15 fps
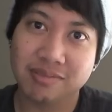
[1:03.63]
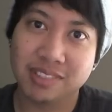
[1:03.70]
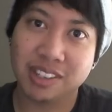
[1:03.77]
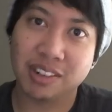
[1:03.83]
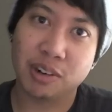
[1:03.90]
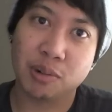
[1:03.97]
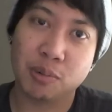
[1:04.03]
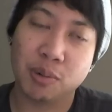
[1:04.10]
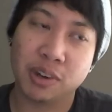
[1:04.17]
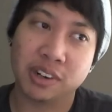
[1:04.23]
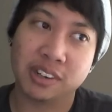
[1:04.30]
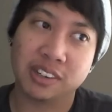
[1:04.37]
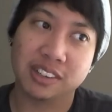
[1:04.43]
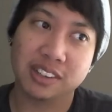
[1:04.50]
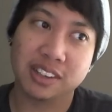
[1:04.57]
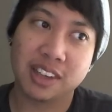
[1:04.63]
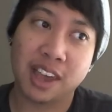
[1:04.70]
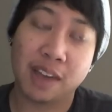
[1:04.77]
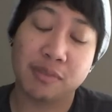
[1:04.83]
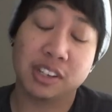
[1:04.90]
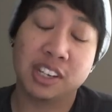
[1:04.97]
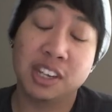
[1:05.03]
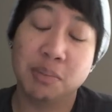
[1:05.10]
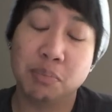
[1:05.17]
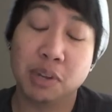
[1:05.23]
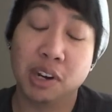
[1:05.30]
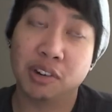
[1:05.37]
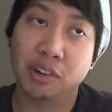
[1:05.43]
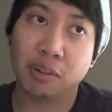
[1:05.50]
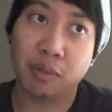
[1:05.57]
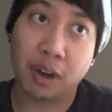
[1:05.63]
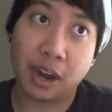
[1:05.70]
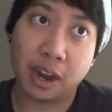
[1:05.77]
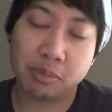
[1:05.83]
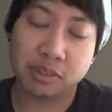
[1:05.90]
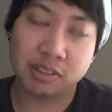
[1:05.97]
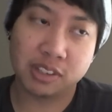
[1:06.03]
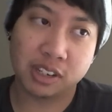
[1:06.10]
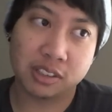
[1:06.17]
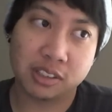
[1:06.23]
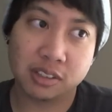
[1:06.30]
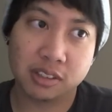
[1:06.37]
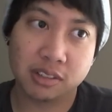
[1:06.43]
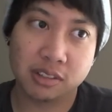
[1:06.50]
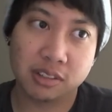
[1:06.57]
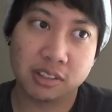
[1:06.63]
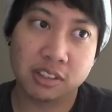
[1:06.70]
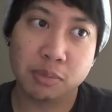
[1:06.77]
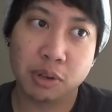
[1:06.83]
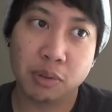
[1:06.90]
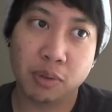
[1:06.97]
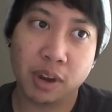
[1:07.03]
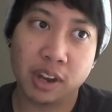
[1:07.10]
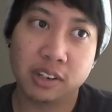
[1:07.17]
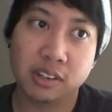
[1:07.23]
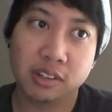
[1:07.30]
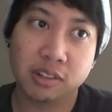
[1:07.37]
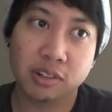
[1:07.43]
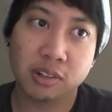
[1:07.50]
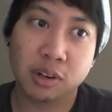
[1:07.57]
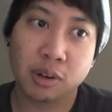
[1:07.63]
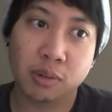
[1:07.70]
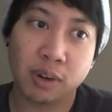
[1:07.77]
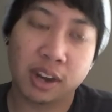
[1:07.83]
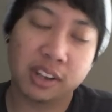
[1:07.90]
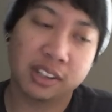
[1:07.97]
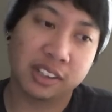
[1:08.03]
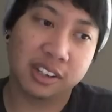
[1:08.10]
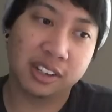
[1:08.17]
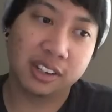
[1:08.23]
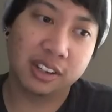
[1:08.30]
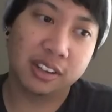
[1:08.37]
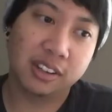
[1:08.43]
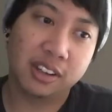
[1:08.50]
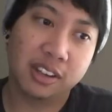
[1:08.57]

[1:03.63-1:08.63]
I don't want to have to keep it under wraps just to be read correctly.